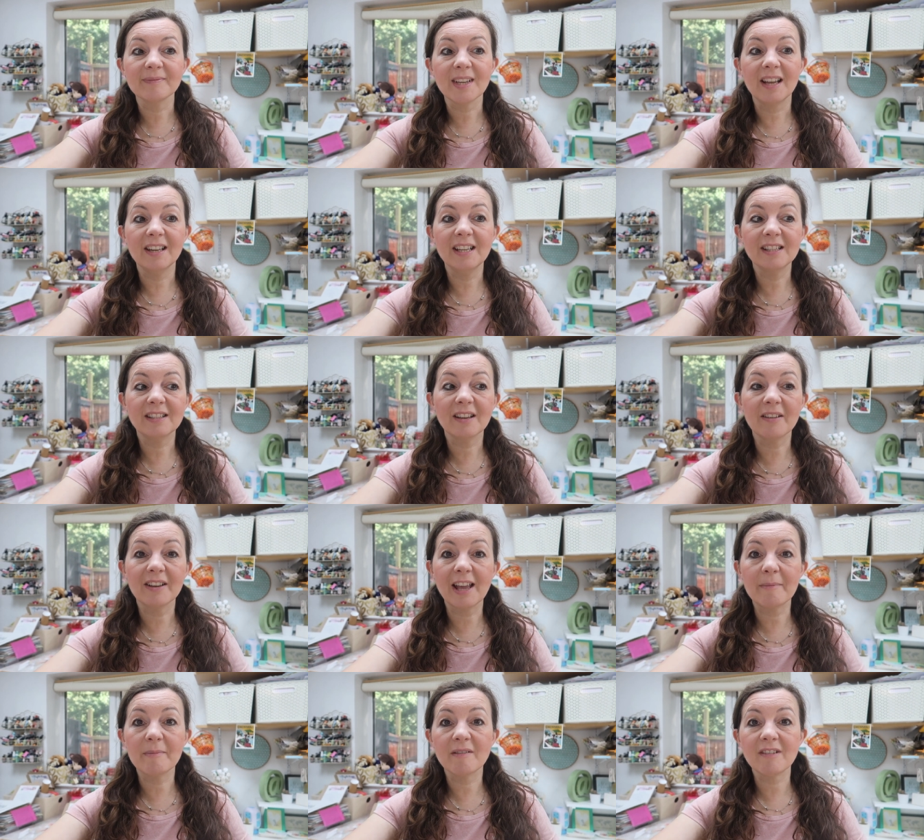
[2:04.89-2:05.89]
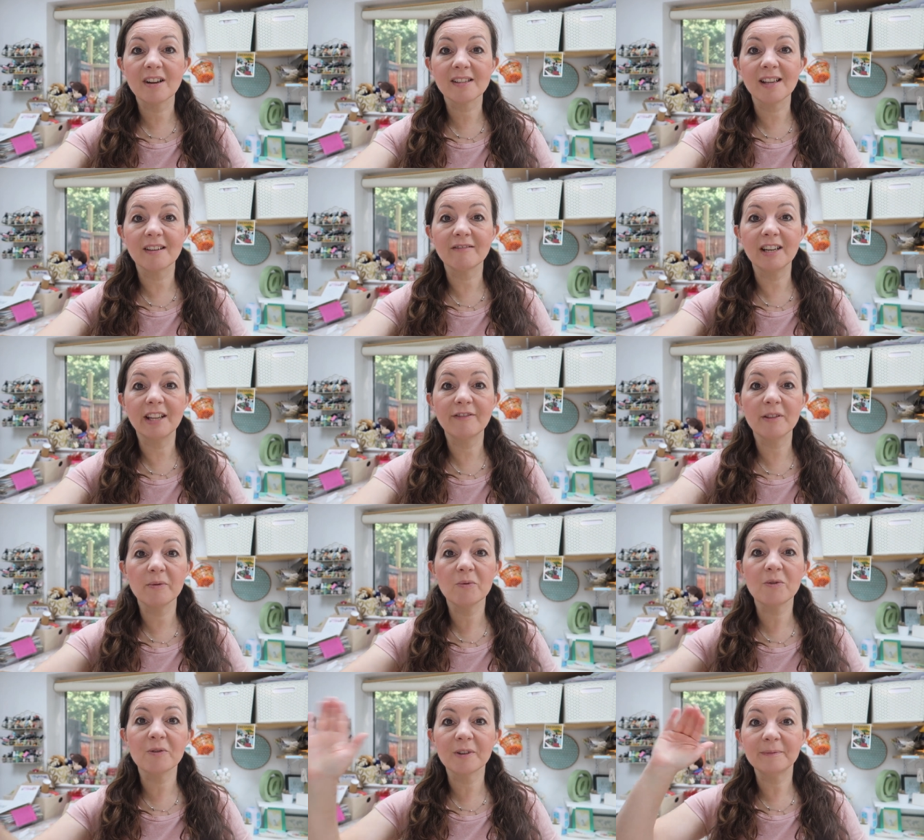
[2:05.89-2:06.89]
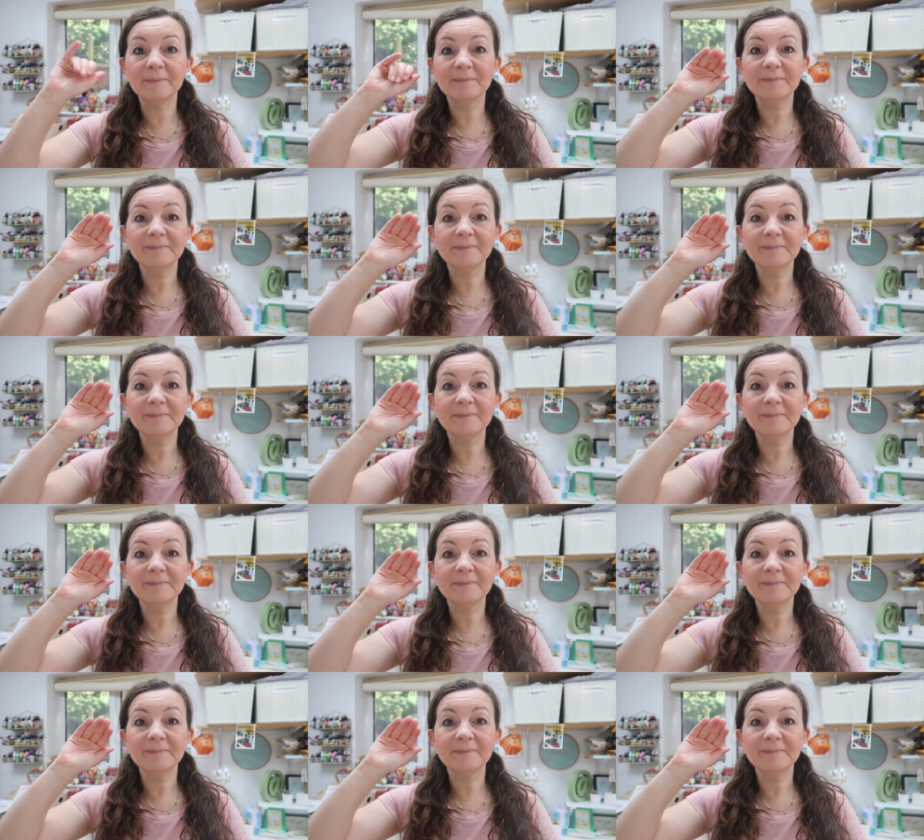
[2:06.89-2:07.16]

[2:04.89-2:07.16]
I need to go and get my rucksack ready for the walk.